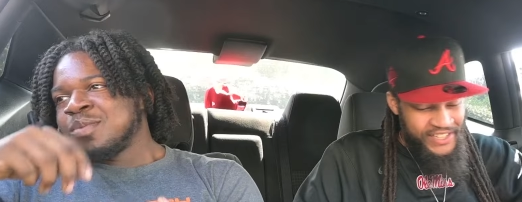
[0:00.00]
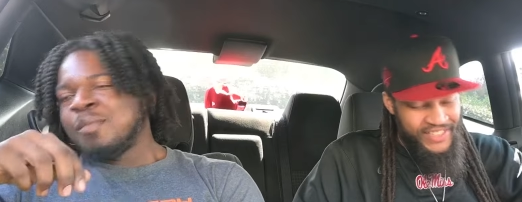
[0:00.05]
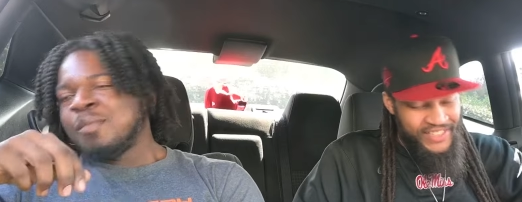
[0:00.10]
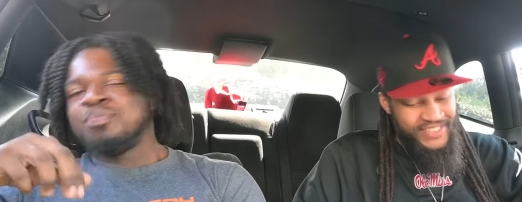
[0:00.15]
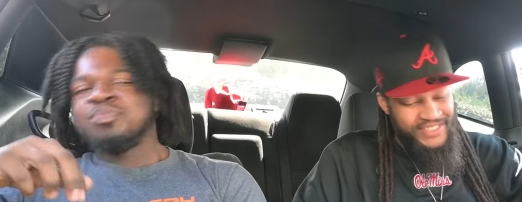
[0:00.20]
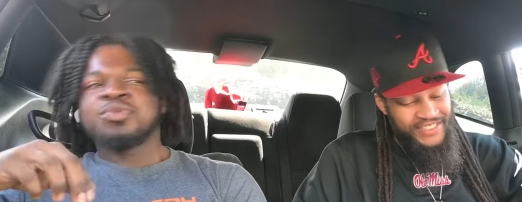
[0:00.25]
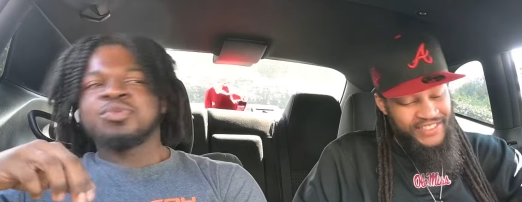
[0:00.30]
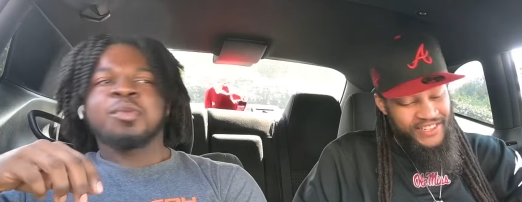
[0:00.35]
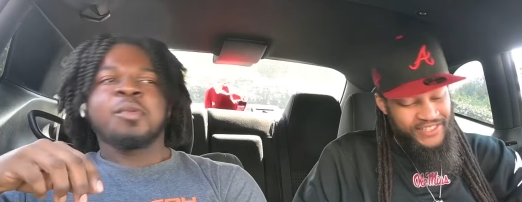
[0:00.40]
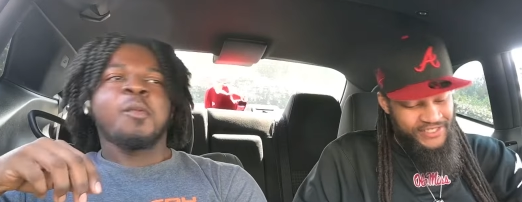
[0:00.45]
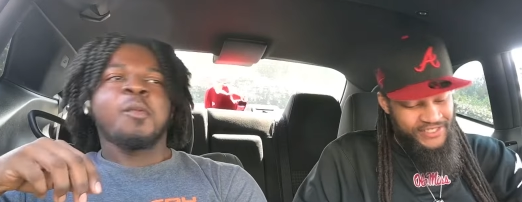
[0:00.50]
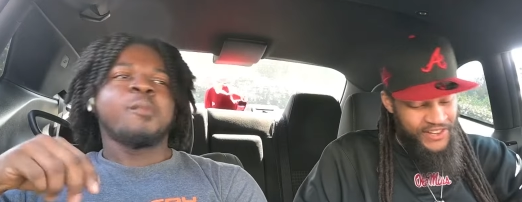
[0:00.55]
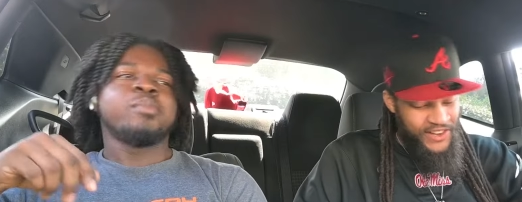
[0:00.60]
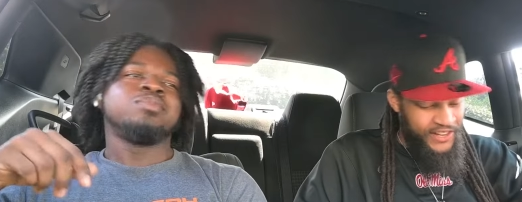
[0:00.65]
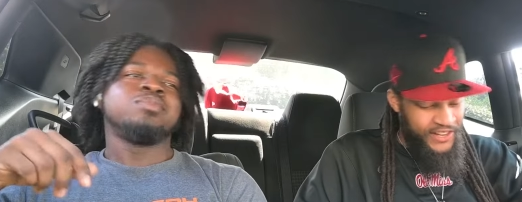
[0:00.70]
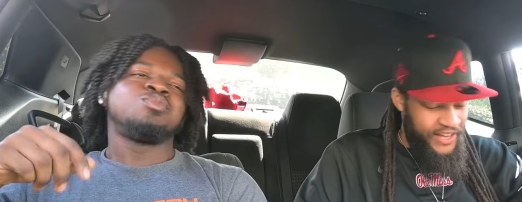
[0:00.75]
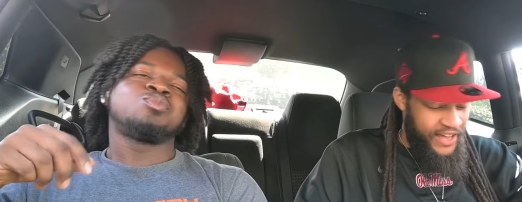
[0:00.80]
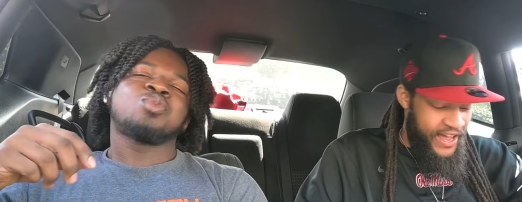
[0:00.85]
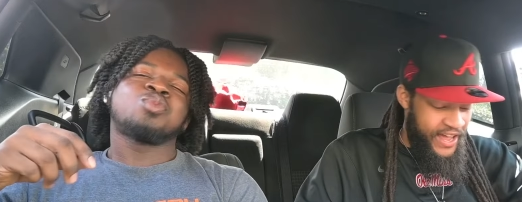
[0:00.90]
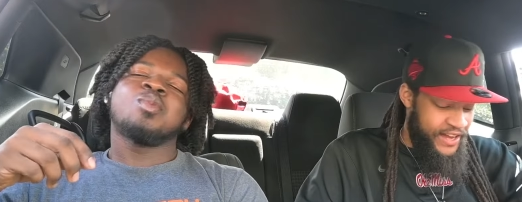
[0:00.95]
Speaker 1: Yes, you can
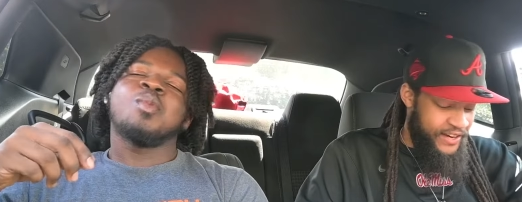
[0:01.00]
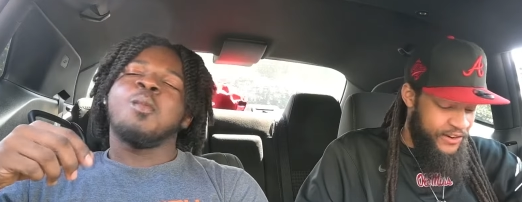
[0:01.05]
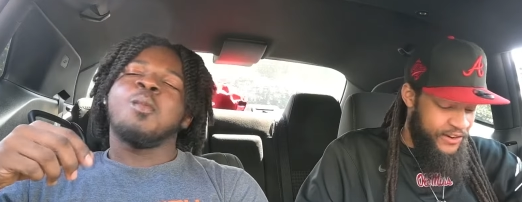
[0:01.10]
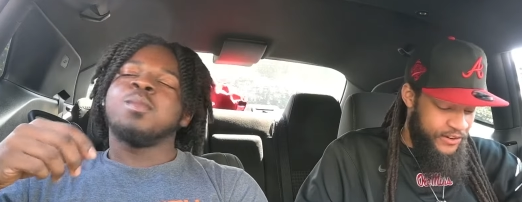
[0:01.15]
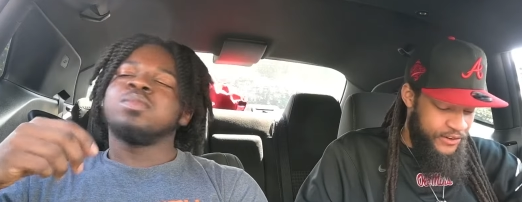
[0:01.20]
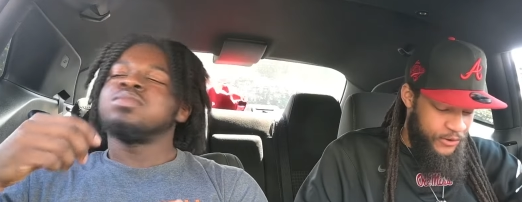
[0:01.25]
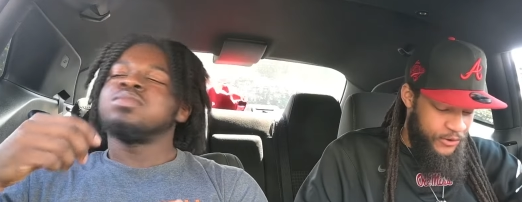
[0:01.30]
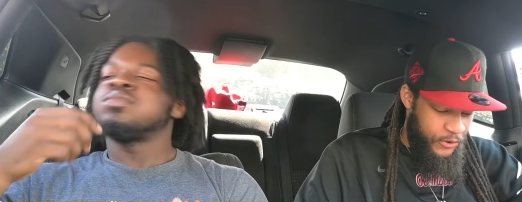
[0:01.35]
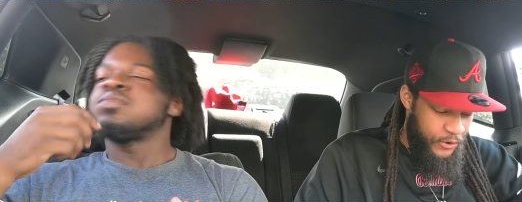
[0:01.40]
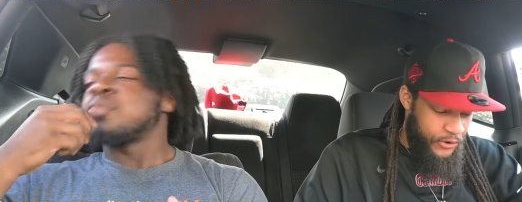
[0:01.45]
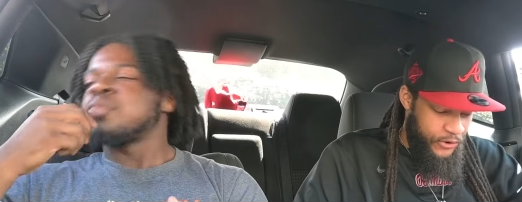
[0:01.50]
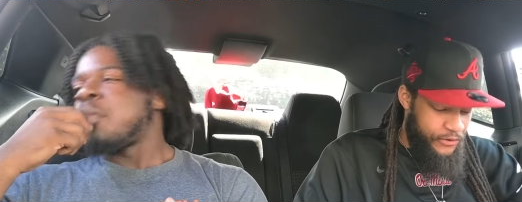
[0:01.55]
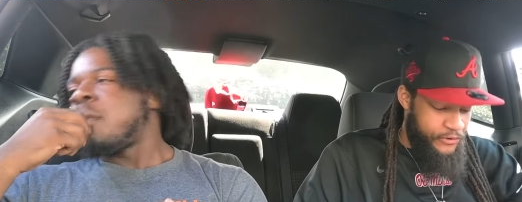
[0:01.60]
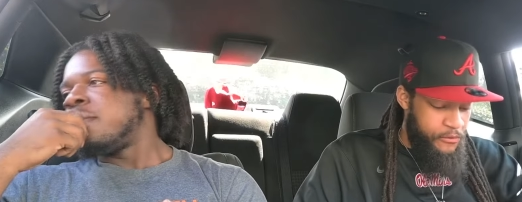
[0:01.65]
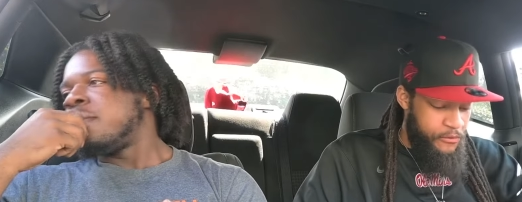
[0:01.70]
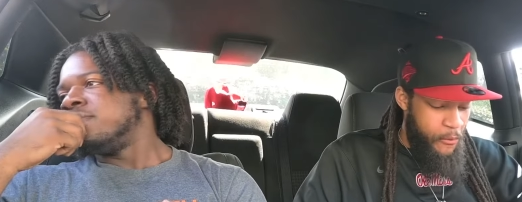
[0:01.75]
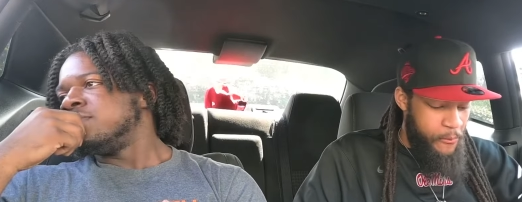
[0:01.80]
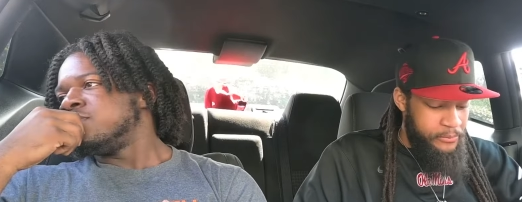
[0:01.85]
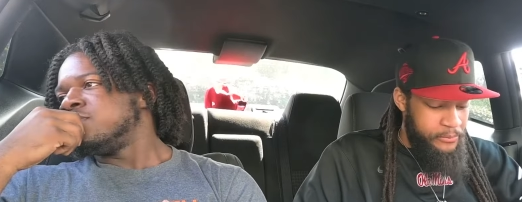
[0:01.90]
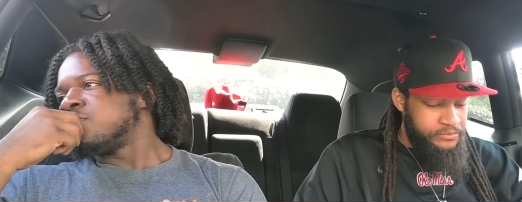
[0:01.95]
start adding on his order.
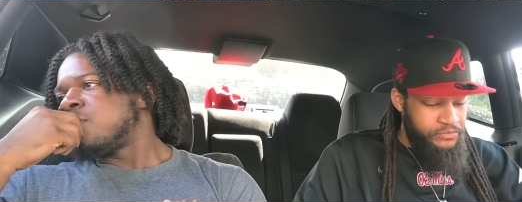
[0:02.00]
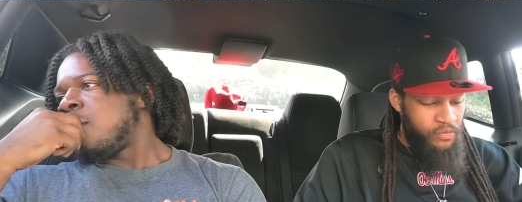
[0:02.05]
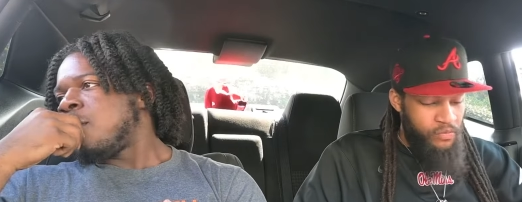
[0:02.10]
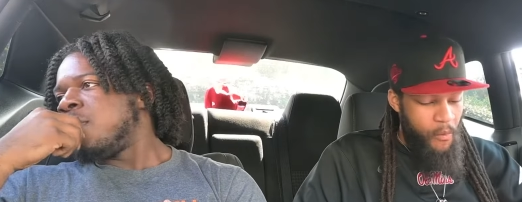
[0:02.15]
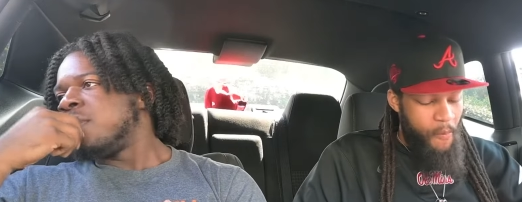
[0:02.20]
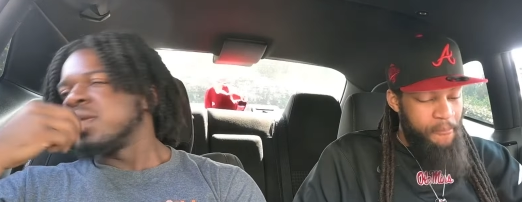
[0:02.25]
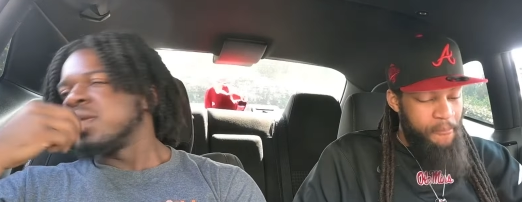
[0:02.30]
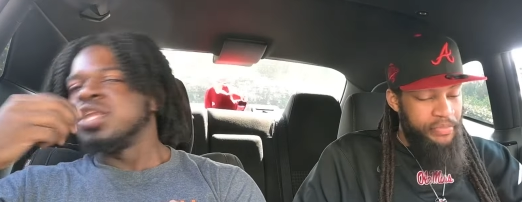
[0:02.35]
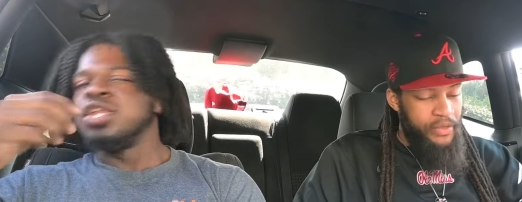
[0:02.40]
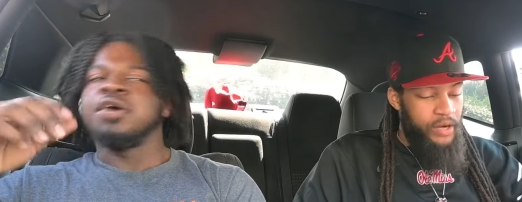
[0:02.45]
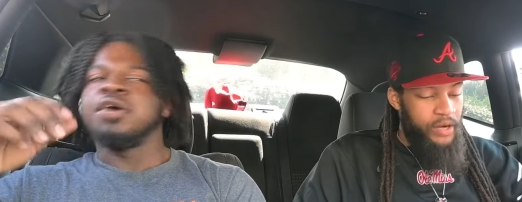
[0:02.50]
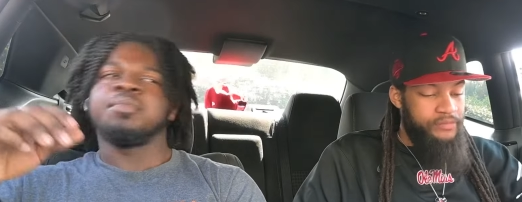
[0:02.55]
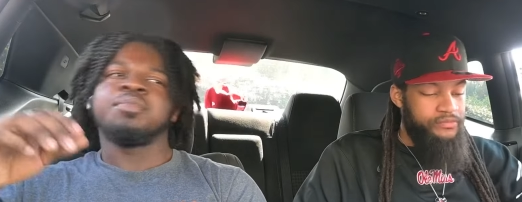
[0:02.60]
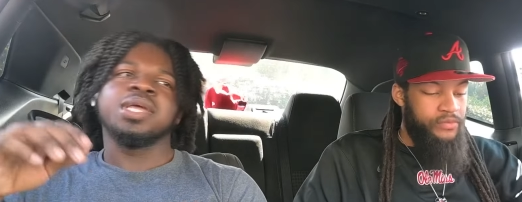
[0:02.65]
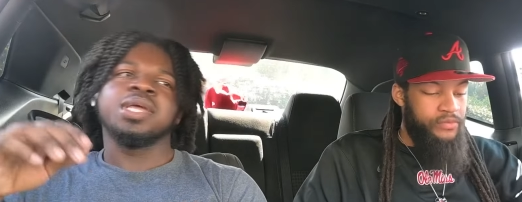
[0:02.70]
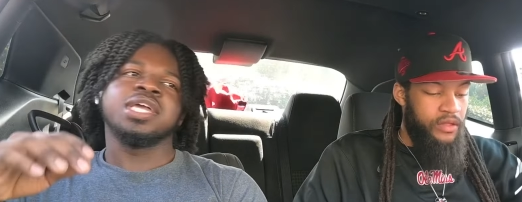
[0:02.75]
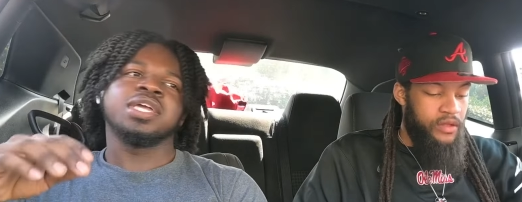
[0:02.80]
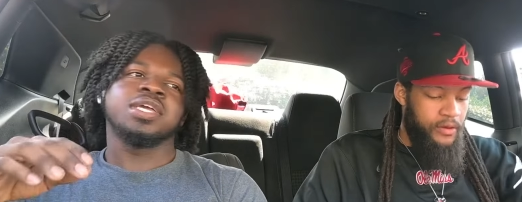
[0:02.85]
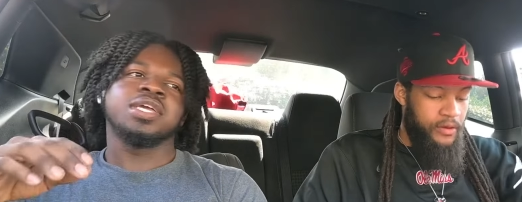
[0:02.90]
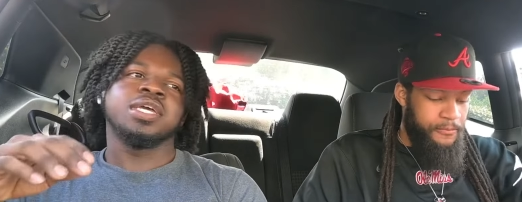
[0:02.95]
Let me get a little
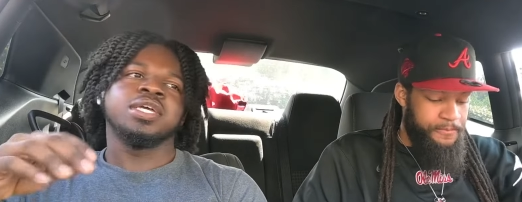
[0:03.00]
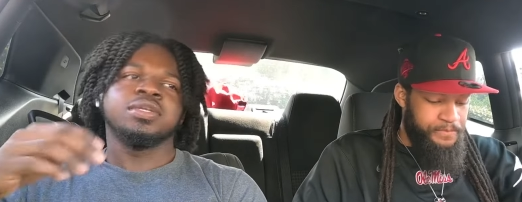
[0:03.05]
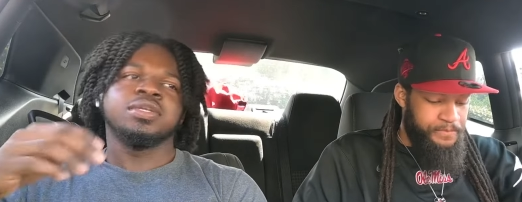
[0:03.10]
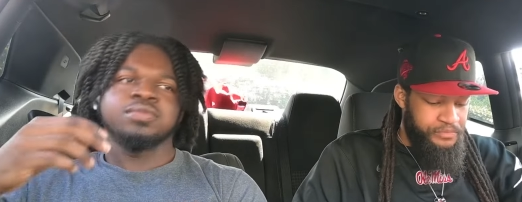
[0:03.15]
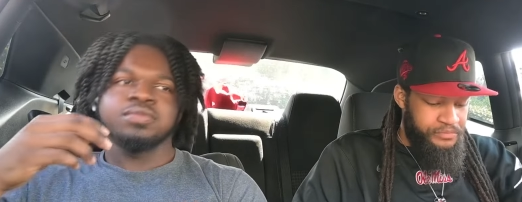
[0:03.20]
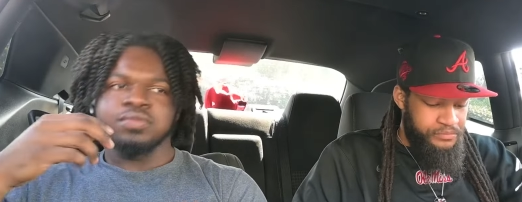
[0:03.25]
pancake.